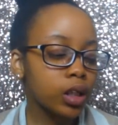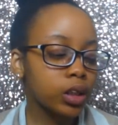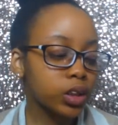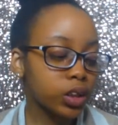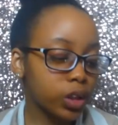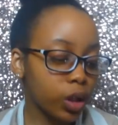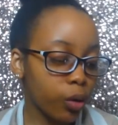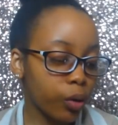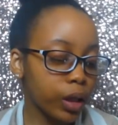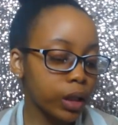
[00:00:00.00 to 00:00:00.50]

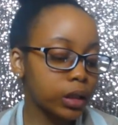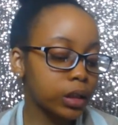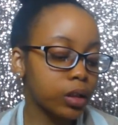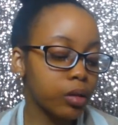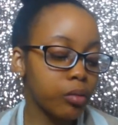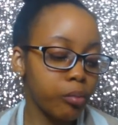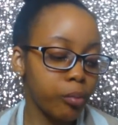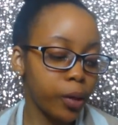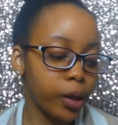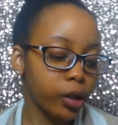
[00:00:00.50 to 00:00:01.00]
So it's
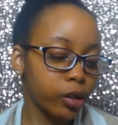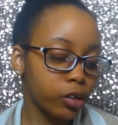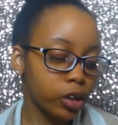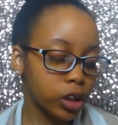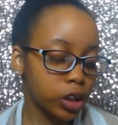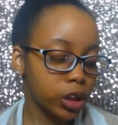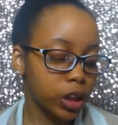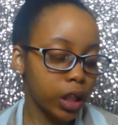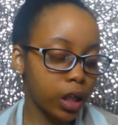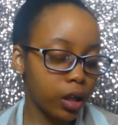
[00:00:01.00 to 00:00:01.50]
Mere
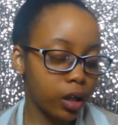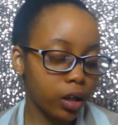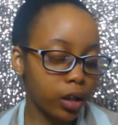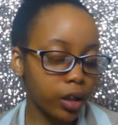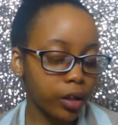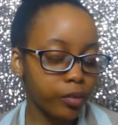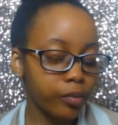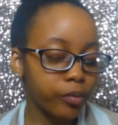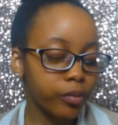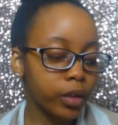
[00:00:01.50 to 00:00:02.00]

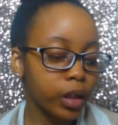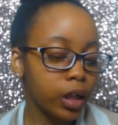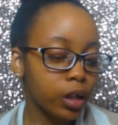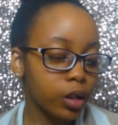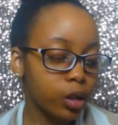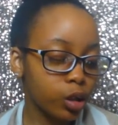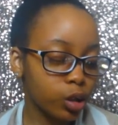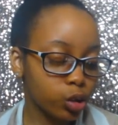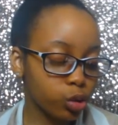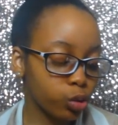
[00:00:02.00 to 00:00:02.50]
Christianity,
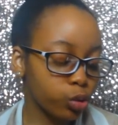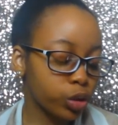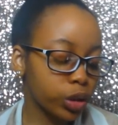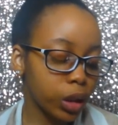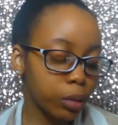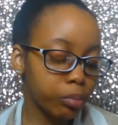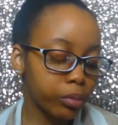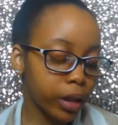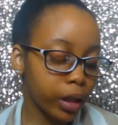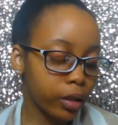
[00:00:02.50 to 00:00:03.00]
The Screw
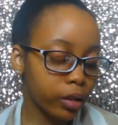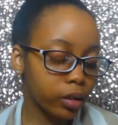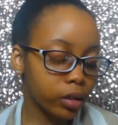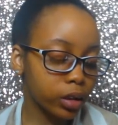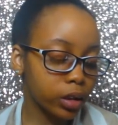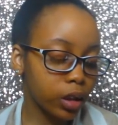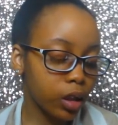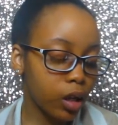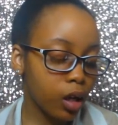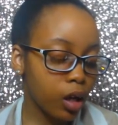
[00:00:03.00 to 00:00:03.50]
Tape
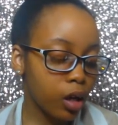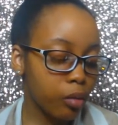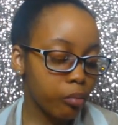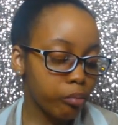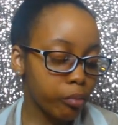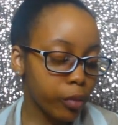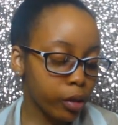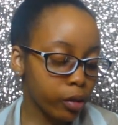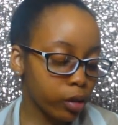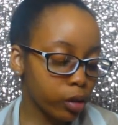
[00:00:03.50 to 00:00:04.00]
Letters,
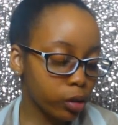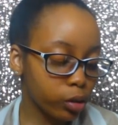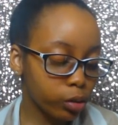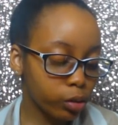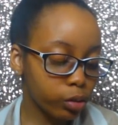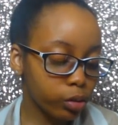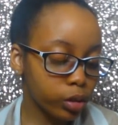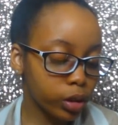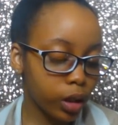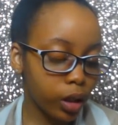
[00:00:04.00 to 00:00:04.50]

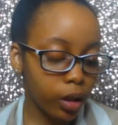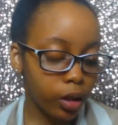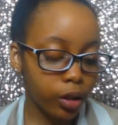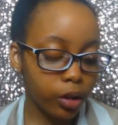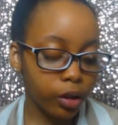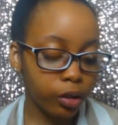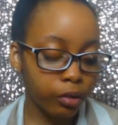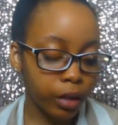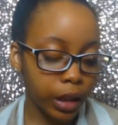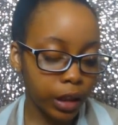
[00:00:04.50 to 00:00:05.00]
miracles,
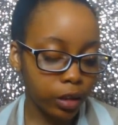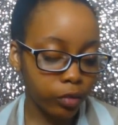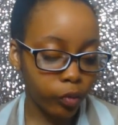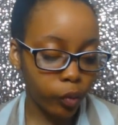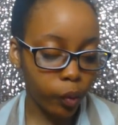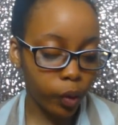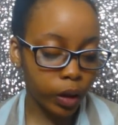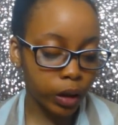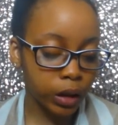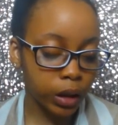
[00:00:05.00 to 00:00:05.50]
the great
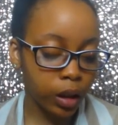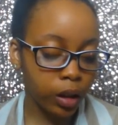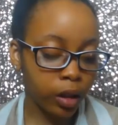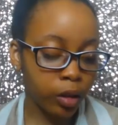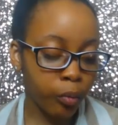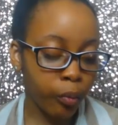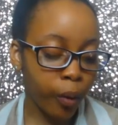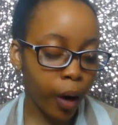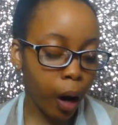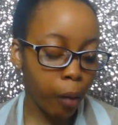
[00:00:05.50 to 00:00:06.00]
divorce,
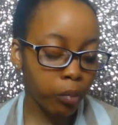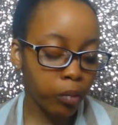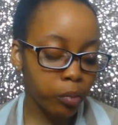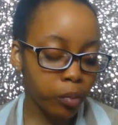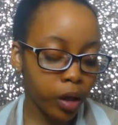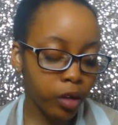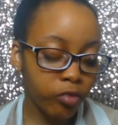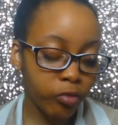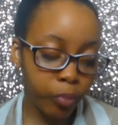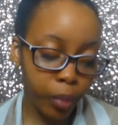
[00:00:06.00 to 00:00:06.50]
the
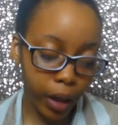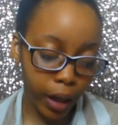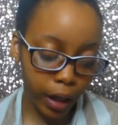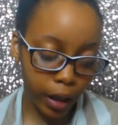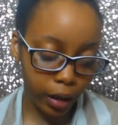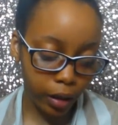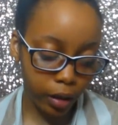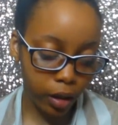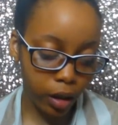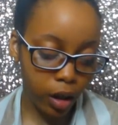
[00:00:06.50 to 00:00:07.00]
problem of
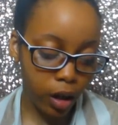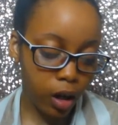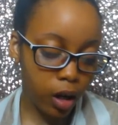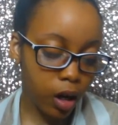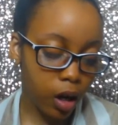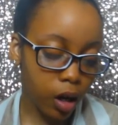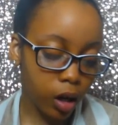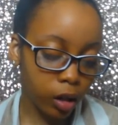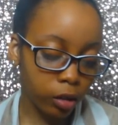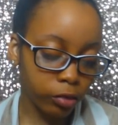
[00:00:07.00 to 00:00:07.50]
pain,
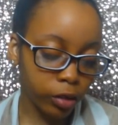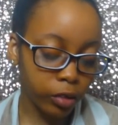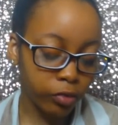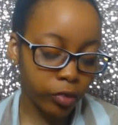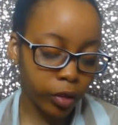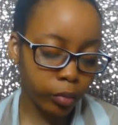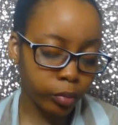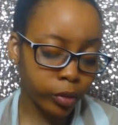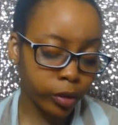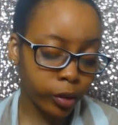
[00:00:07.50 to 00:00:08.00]
a
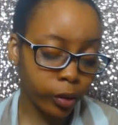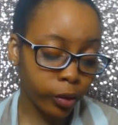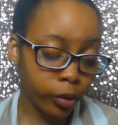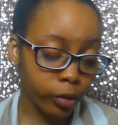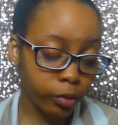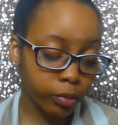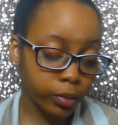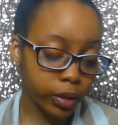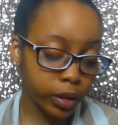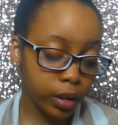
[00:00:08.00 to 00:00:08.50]
grief
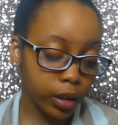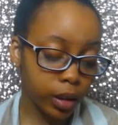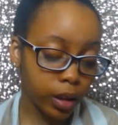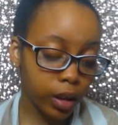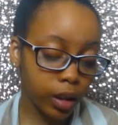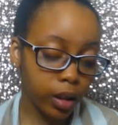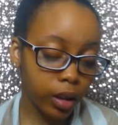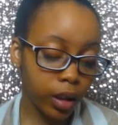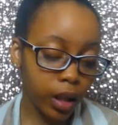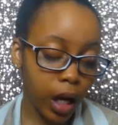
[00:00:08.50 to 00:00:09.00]
observed,
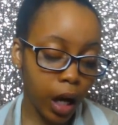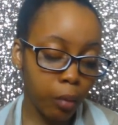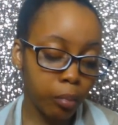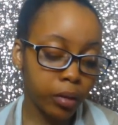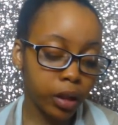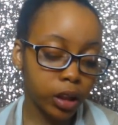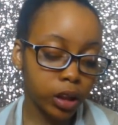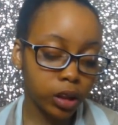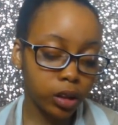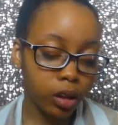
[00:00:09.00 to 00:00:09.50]
the
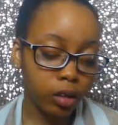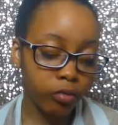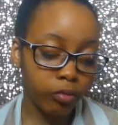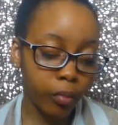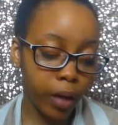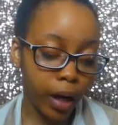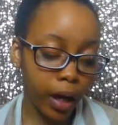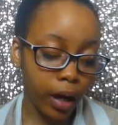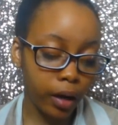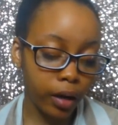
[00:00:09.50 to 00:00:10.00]
abolition of
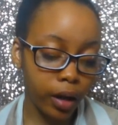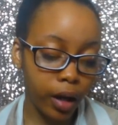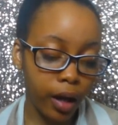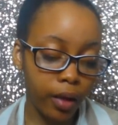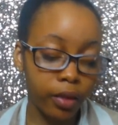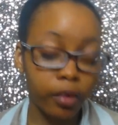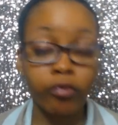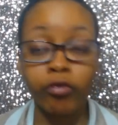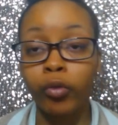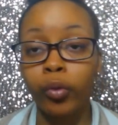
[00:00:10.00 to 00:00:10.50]
man,
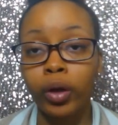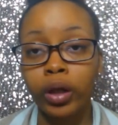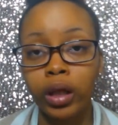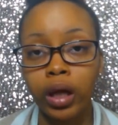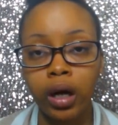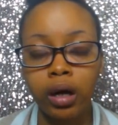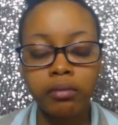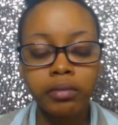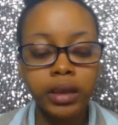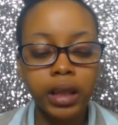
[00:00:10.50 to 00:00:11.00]
and the four
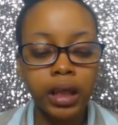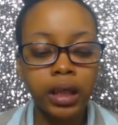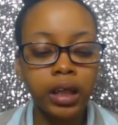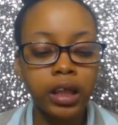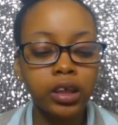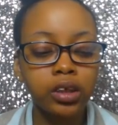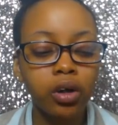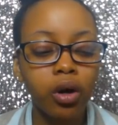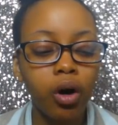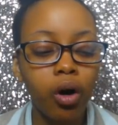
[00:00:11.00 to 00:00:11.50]
loves. And
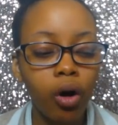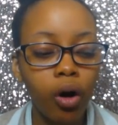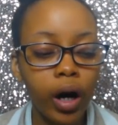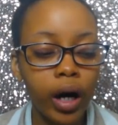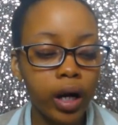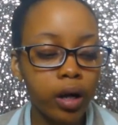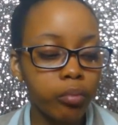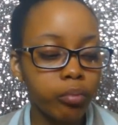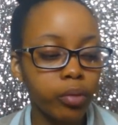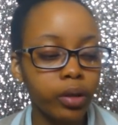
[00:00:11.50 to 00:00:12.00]
these are all
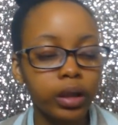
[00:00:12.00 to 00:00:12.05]
eight